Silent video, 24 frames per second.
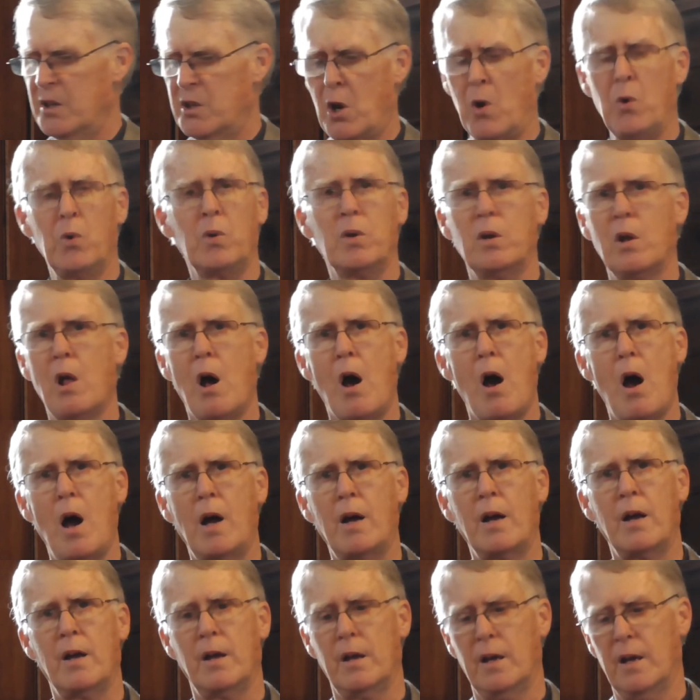Don't
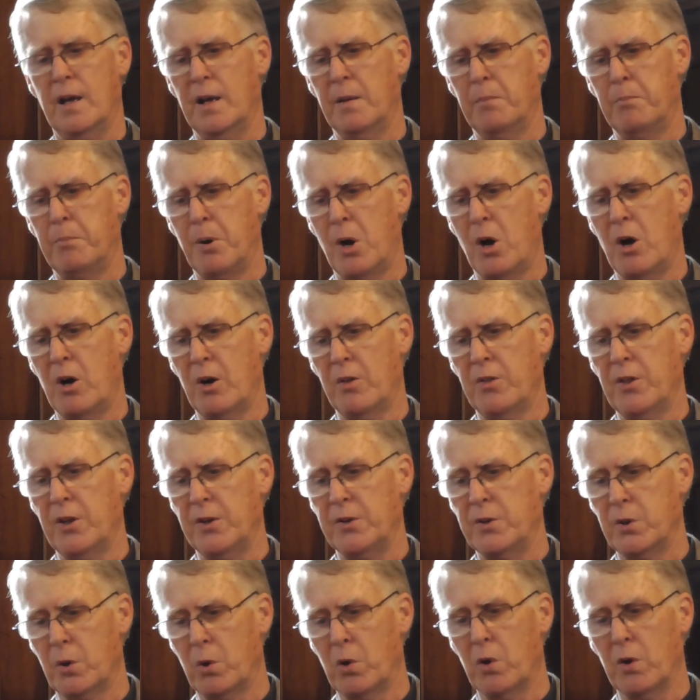lock and bar
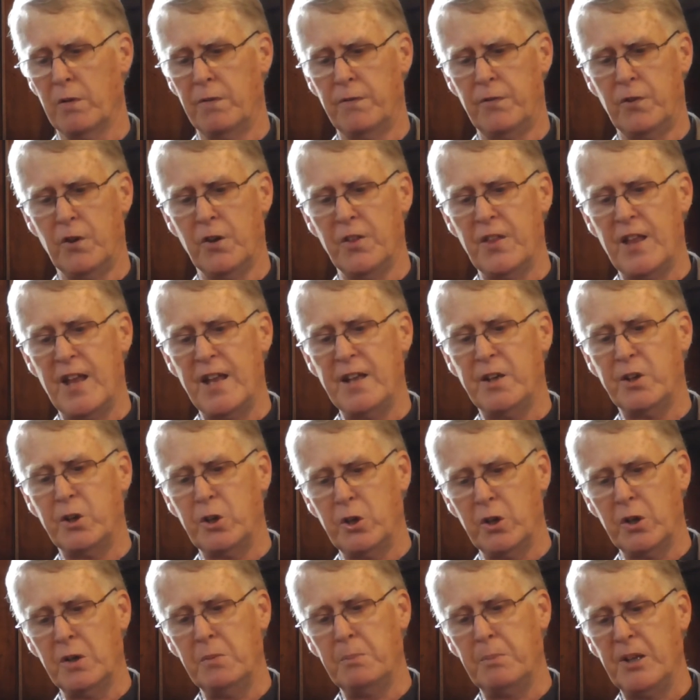the door, for they
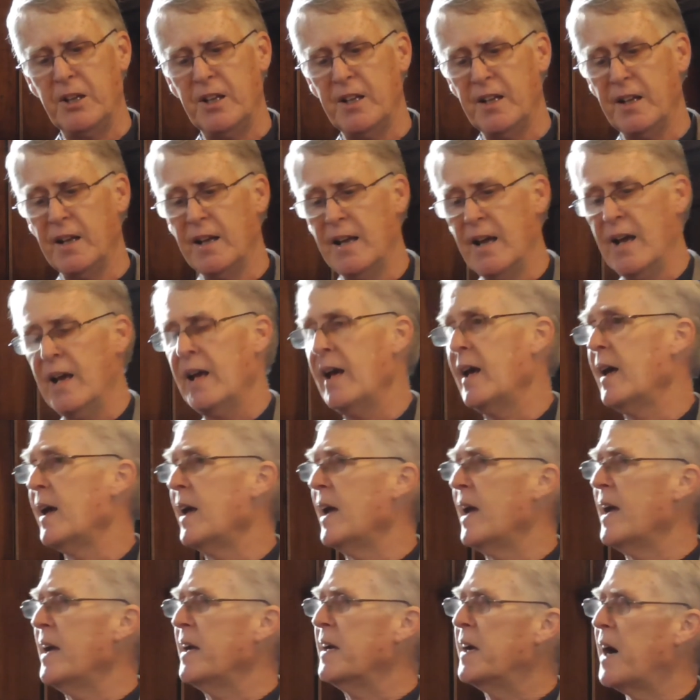could be
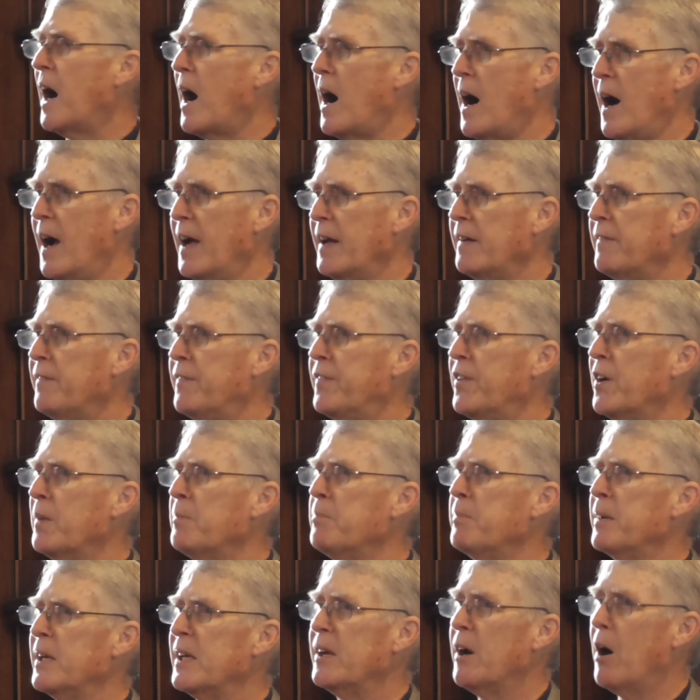a guide
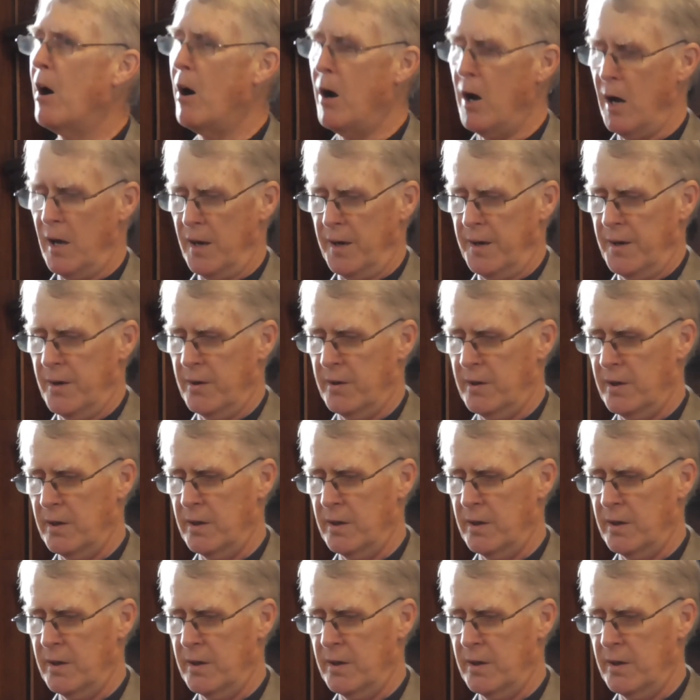from beyond.